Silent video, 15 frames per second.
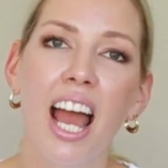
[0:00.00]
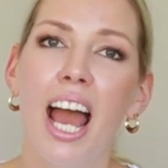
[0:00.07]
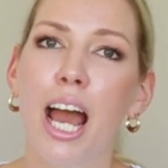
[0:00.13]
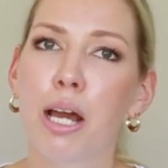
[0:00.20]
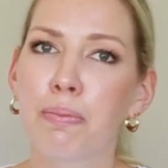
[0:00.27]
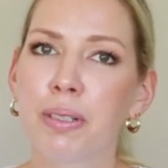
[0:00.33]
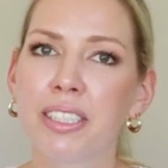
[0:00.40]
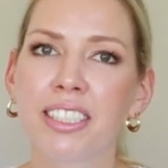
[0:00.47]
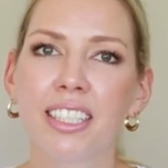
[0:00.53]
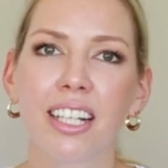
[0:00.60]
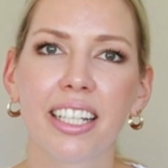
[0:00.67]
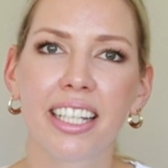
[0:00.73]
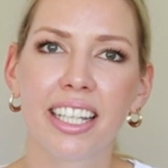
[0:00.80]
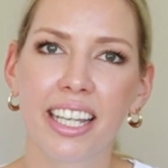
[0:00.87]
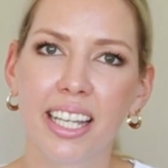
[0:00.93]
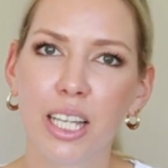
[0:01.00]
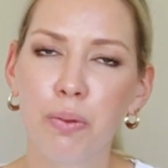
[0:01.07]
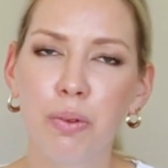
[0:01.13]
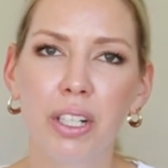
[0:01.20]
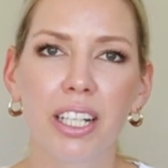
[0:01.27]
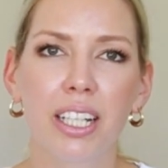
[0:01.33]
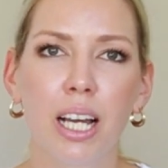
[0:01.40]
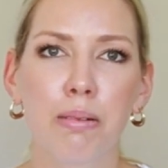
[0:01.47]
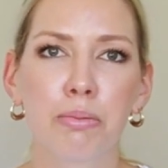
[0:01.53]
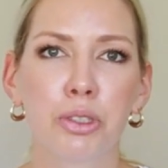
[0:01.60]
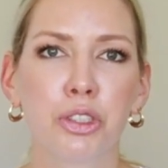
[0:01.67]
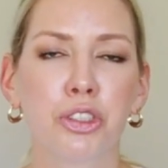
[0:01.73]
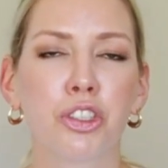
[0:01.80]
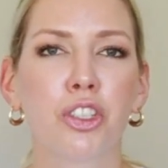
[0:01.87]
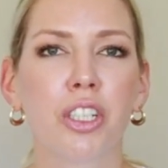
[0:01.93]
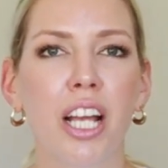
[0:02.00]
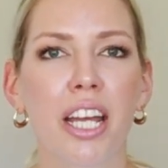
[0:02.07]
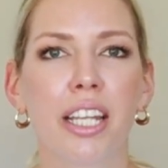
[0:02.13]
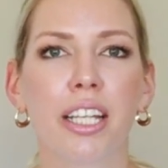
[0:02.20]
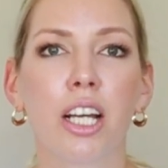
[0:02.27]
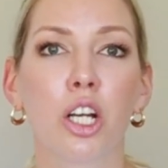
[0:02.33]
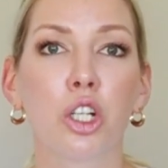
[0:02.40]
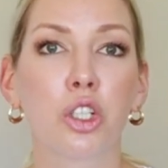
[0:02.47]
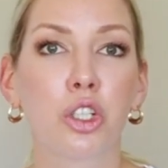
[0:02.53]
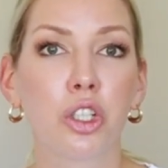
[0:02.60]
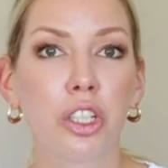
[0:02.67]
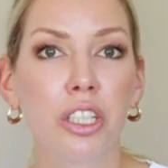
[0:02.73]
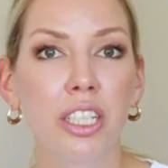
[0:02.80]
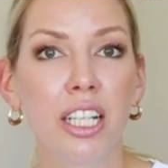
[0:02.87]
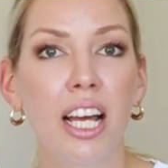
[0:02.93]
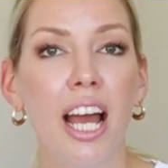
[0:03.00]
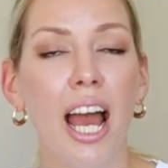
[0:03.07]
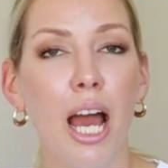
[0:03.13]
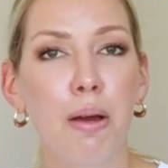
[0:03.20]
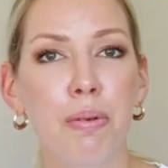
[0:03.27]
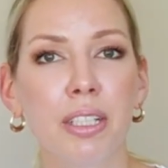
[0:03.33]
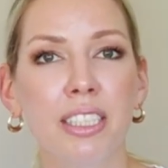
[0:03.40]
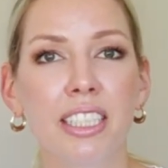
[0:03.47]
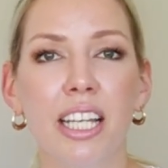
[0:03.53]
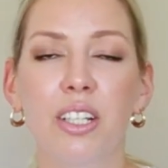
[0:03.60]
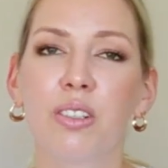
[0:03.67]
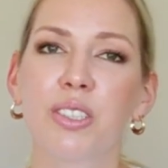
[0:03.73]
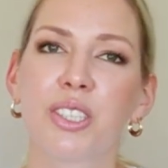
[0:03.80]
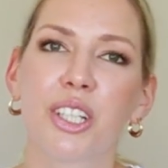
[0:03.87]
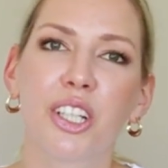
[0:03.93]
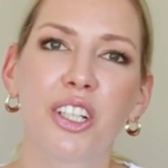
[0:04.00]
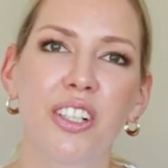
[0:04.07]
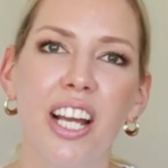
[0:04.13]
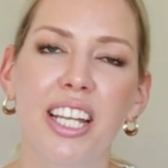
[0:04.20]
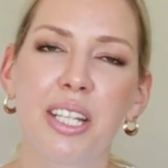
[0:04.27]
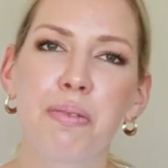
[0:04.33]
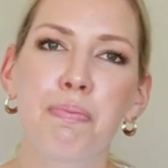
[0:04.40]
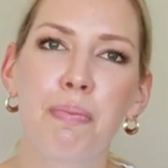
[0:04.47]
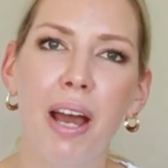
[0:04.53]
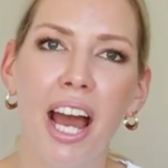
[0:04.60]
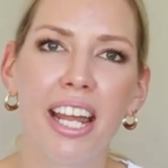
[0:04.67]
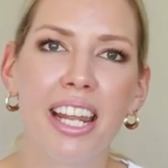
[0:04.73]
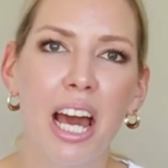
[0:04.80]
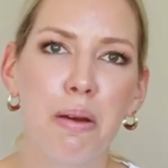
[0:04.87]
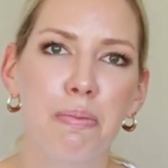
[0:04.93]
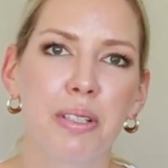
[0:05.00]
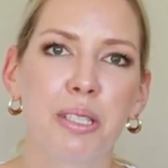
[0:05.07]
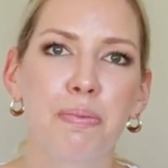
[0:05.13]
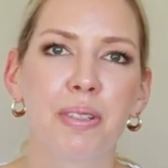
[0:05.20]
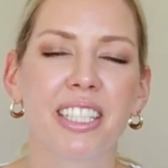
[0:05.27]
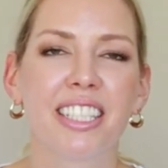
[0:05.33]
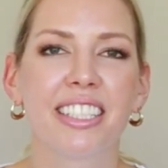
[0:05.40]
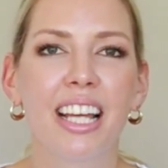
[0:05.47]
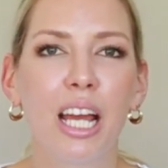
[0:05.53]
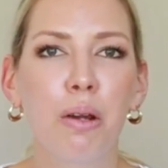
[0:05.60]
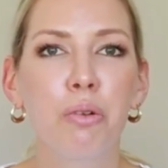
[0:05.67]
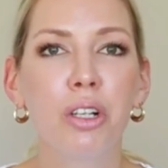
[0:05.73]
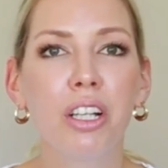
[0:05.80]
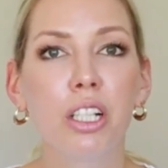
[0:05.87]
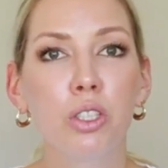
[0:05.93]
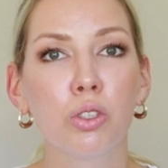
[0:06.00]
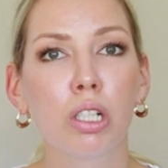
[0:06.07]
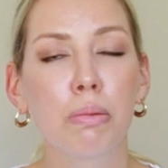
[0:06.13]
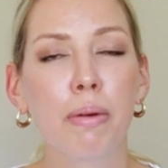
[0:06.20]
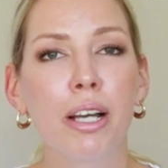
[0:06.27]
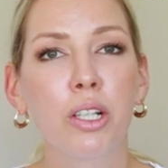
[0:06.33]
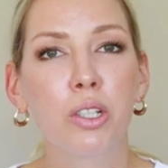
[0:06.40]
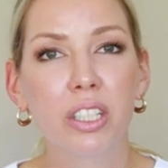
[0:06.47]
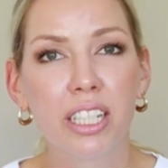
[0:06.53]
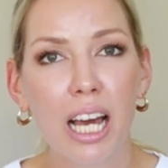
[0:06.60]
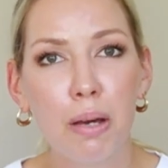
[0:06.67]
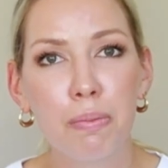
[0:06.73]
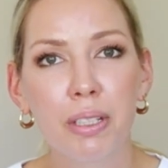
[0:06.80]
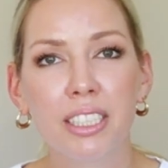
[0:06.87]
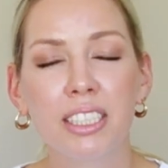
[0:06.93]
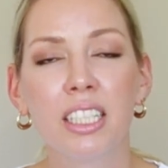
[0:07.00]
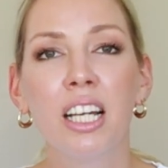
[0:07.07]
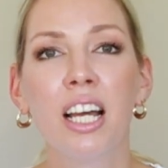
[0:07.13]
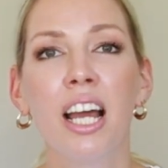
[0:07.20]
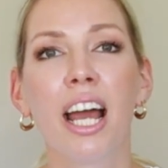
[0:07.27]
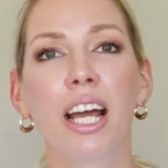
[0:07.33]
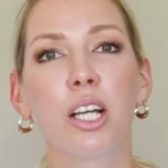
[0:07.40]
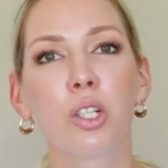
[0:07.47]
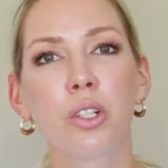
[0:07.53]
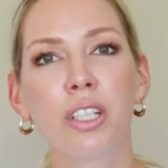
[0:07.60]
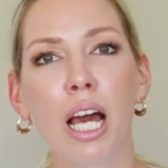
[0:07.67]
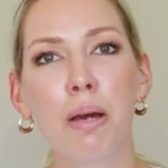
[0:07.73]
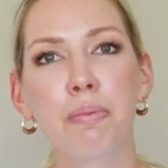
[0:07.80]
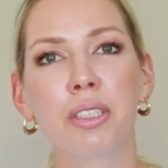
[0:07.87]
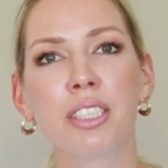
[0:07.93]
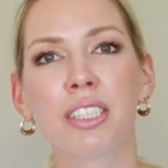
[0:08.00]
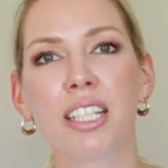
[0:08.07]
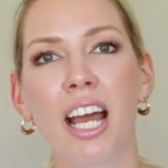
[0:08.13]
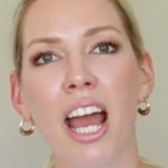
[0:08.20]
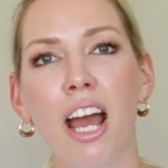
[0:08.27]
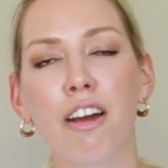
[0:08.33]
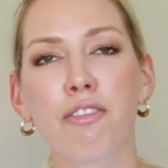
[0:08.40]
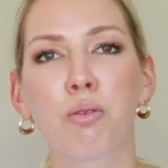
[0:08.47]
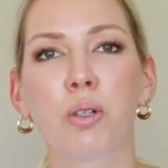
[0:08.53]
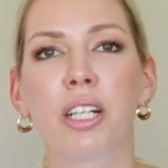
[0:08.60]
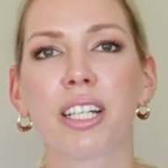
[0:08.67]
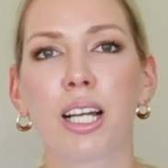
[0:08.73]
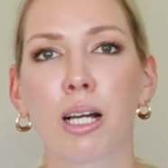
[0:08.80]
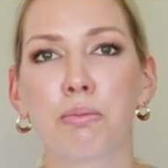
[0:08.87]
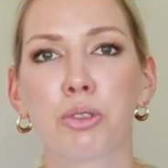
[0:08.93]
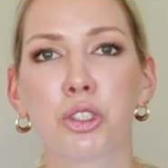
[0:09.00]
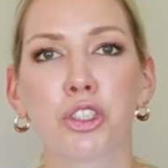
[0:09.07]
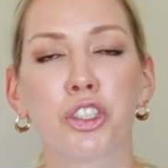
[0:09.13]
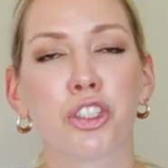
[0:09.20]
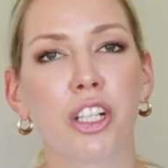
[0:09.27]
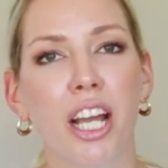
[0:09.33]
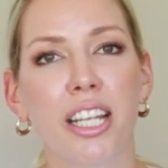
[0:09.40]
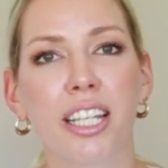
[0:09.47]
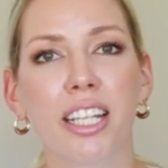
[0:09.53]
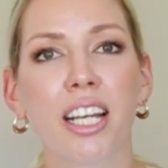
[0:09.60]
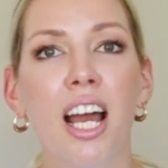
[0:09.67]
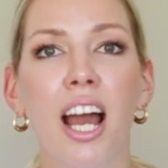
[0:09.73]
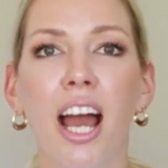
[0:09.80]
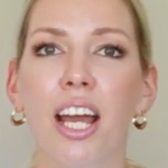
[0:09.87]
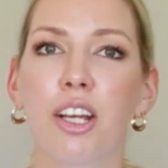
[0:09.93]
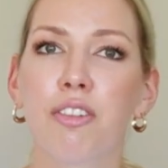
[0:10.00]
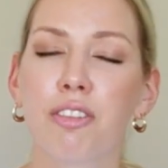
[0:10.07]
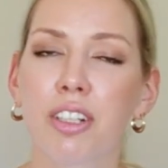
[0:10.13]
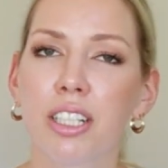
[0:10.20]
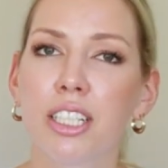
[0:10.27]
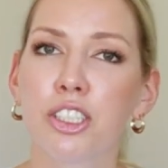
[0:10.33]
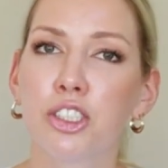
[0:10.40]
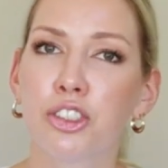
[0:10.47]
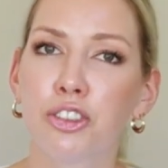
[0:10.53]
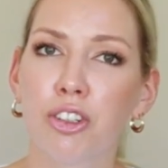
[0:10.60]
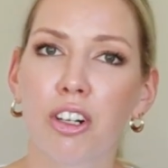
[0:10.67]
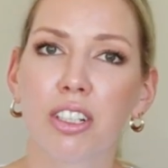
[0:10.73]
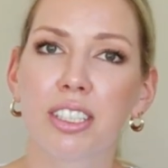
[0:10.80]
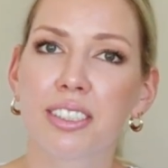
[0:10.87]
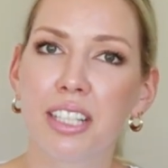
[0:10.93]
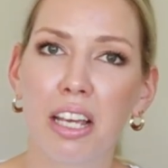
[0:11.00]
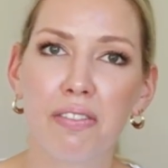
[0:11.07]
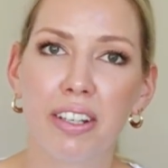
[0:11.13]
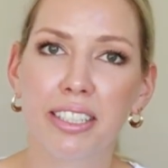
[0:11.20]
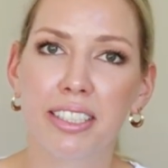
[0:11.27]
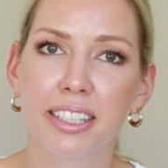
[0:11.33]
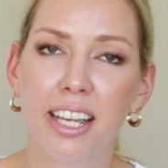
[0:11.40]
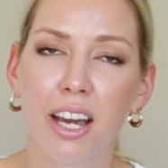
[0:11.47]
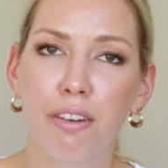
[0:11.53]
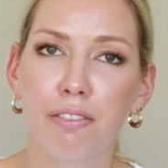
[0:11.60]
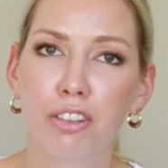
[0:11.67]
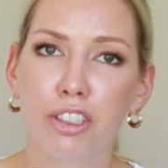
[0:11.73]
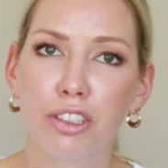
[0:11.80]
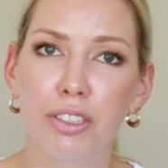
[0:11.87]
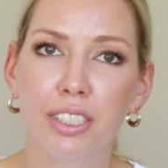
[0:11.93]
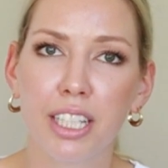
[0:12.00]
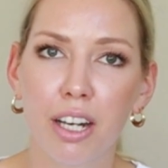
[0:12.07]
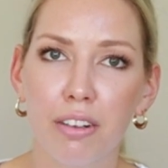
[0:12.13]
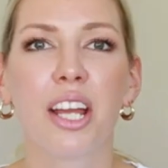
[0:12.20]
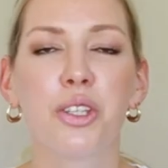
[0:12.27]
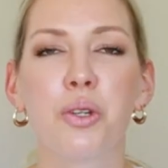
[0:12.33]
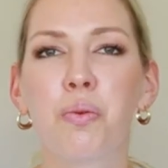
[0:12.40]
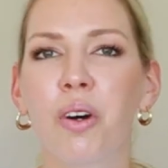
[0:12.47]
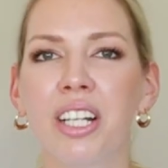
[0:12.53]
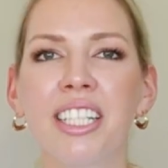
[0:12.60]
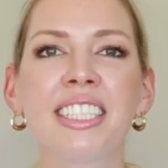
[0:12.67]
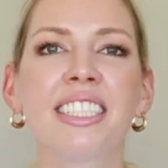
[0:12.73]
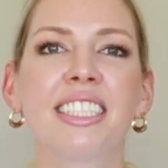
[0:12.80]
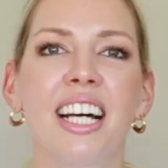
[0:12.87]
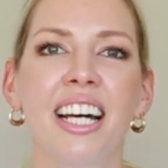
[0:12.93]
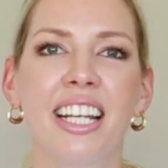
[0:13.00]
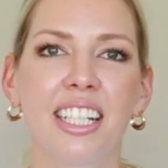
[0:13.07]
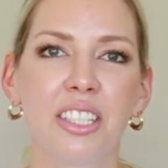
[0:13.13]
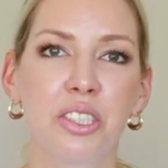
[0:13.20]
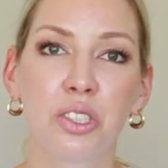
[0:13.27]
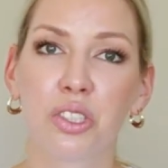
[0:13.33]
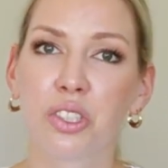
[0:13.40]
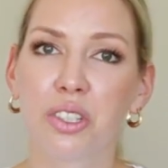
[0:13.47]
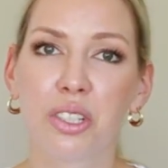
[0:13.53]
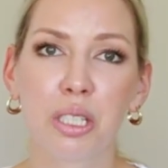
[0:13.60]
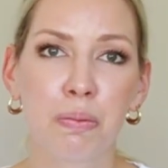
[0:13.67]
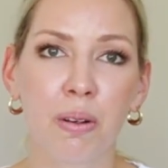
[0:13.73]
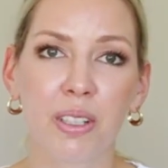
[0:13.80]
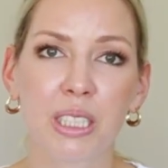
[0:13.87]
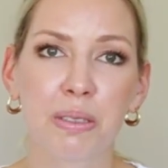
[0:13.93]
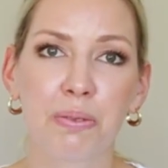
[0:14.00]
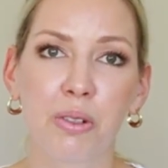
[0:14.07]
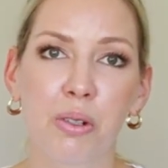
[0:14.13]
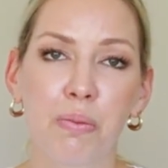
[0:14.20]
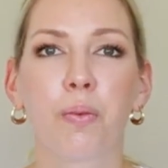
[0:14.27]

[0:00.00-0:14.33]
Habits are key when it comes to creating good habits and also creating bad habits. But today we're going to talk about good habits and good habits to have when it comes to creating a really strong savings account for yourself. You want to start as soon as possible.